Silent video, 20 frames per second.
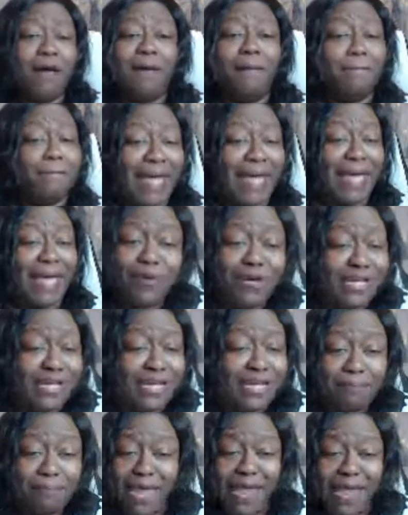may want to
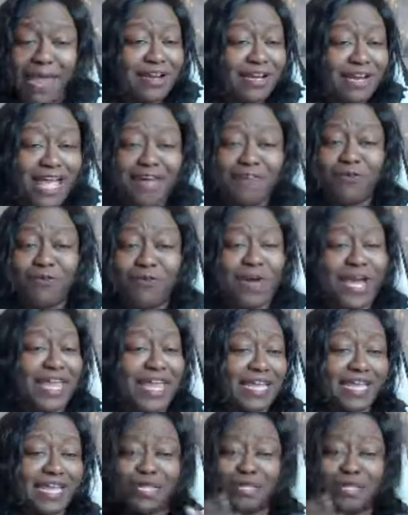get married and have a
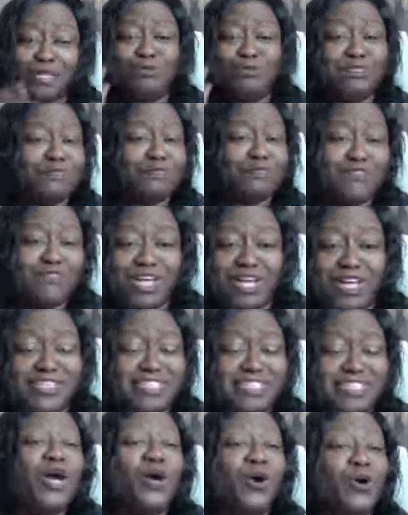wedding and use some
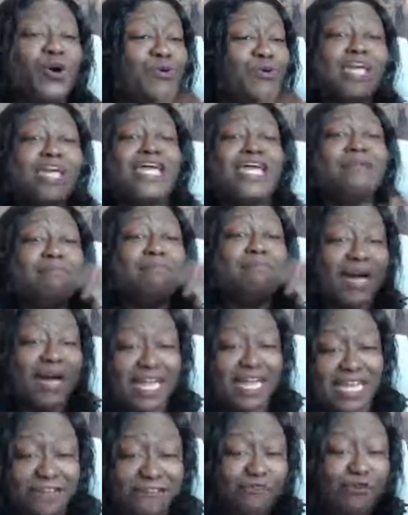funds, who need
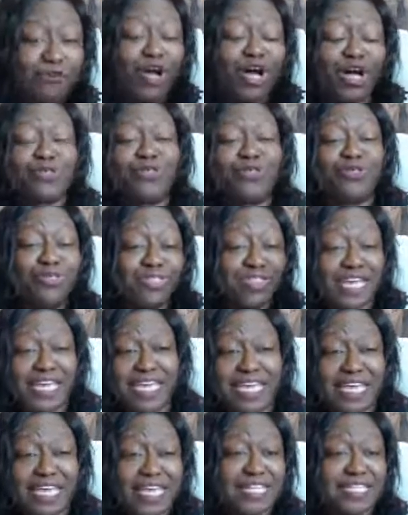money for other
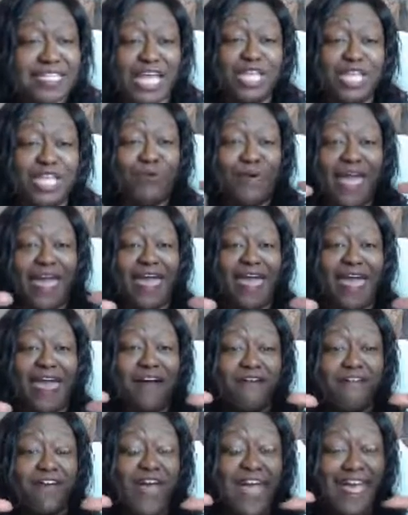things, and you
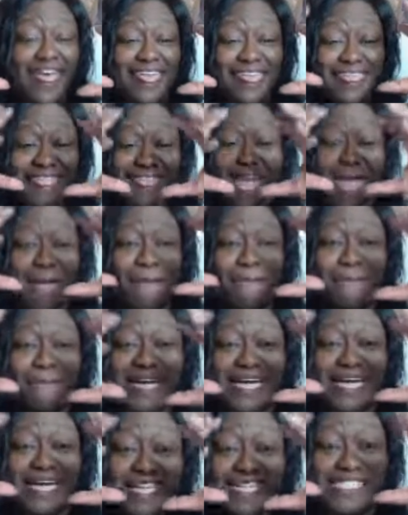have that money